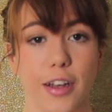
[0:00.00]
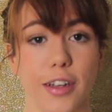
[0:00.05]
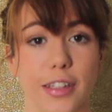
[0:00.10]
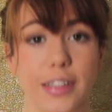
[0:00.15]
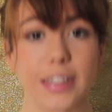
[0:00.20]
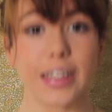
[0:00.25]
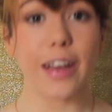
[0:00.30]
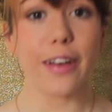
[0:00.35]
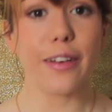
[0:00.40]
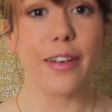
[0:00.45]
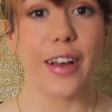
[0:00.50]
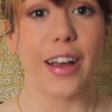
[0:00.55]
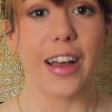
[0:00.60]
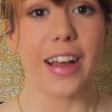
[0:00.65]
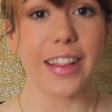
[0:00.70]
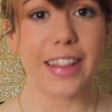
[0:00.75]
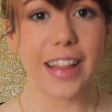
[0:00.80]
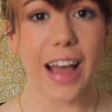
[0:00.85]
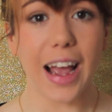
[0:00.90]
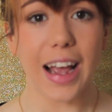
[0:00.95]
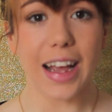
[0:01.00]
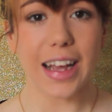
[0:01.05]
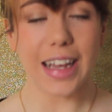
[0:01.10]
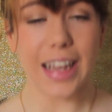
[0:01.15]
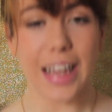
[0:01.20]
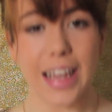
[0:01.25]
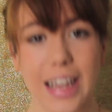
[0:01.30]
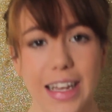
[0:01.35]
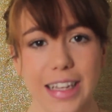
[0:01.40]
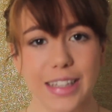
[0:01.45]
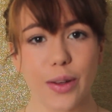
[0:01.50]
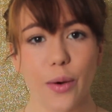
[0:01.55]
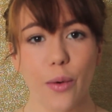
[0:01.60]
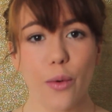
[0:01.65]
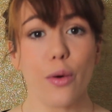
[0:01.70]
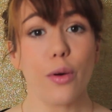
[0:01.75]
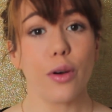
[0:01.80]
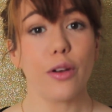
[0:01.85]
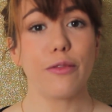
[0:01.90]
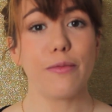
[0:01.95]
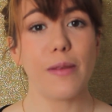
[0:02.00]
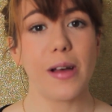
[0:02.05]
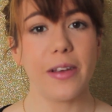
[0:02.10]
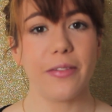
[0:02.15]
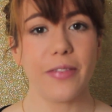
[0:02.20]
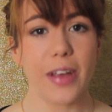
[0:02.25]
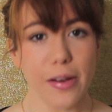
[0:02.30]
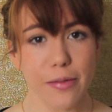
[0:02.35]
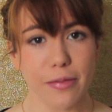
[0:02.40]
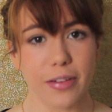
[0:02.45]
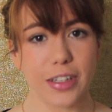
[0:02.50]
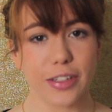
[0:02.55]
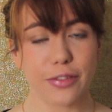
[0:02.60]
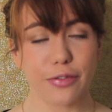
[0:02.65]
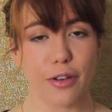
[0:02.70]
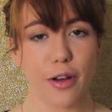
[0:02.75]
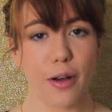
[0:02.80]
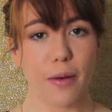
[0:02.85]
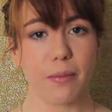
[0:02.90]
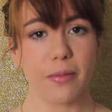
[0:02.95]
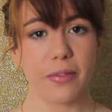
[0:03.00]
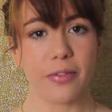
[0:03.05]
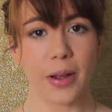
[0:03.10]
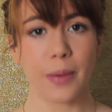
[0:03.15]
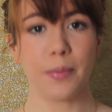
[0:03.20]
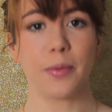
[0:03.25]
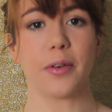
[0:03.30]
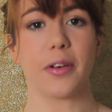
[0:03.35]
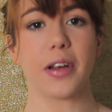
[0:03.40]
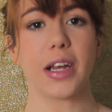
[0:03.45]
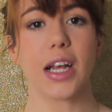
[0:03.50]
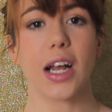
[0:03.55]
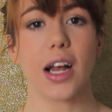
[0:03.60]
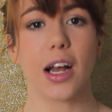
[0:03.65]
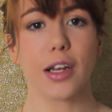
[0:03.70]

So that is all of my favourites from February.